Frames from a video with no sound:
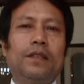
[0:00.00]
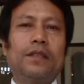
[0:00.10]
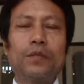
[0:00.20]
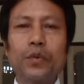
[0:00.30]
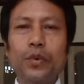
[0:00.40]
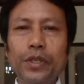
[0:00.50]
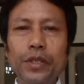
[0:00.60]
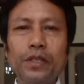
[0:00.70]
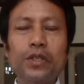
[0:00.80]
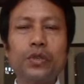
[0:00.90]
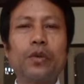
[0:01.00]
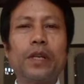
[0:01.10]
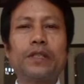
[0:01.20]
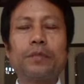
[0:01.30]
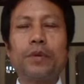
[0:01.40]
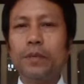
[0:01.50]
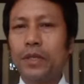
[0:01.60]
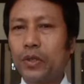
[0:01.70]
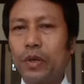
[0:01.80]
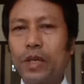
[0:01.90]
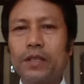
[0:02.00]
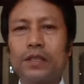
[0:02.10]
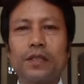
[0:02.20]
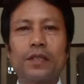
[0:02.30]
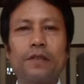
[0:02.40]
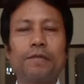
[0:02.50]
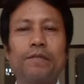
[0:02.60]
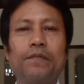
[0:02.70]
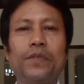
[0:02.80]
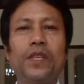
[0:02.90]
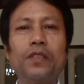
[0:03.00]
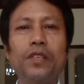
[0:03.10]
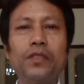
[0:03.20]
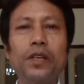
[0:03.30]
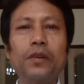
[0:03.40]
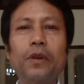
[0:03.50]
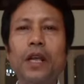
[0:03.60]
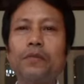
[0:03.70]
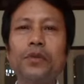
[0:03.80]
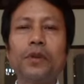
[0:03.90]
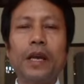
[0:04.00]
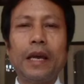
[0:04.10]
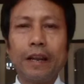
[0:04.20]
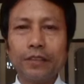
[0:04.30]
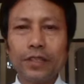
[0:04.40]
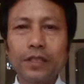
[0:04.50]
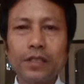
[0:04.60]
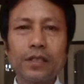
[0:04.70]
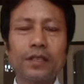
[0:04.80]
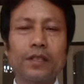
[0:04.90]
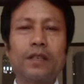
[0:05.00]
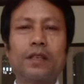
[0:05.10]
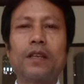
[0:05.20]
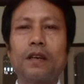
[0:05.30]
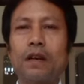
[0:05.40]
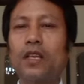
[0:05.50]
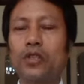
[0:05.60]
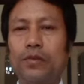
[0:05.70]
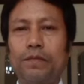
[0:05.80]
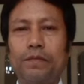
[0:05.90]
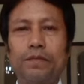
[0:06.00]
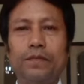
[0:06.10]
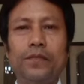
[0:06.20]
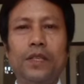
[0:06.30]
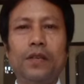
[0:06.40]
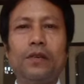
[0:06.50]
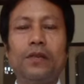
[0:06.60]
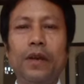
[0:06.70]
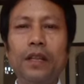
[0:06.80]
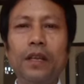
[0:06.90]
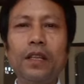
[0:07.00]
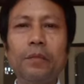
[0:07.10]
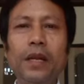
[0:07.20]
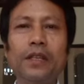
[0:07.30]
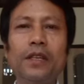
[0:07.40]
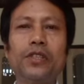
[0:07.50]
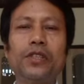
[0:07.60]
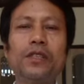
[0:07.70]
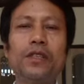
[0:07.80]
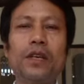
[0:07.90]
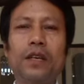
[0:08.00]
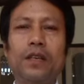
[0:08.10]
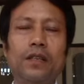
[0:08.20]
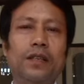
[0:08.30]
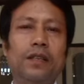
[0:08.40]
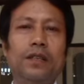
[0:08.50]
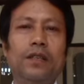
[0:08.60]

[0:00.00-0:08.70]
some questions to test the previous knowledge, the teacher will have to arrange the classroom, whether the ventilations are